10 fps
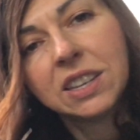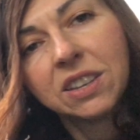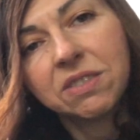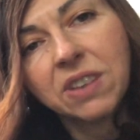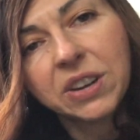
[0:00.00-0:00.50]

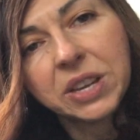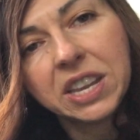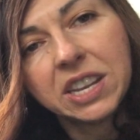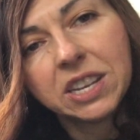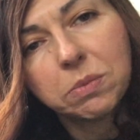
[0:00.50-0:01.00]

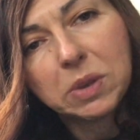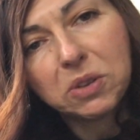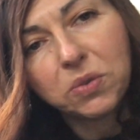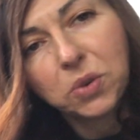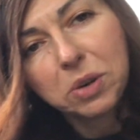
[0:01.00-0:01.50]
variegated
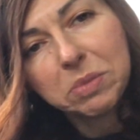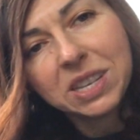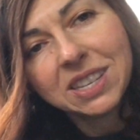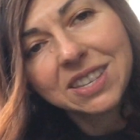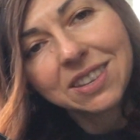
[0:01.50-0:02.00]

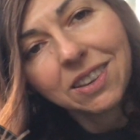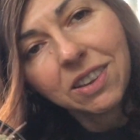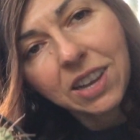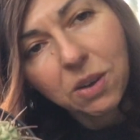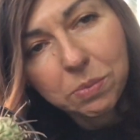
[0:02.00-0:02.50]
milliformis.
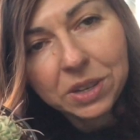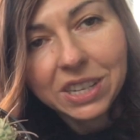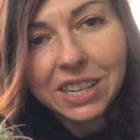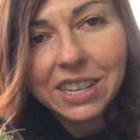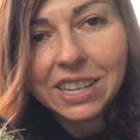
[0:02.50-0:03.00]
Look how
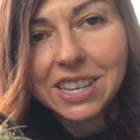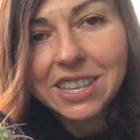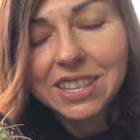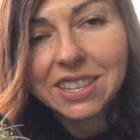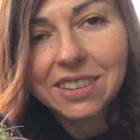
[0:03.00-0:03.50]
pretty it
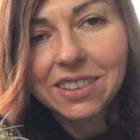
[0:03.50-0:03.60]
is.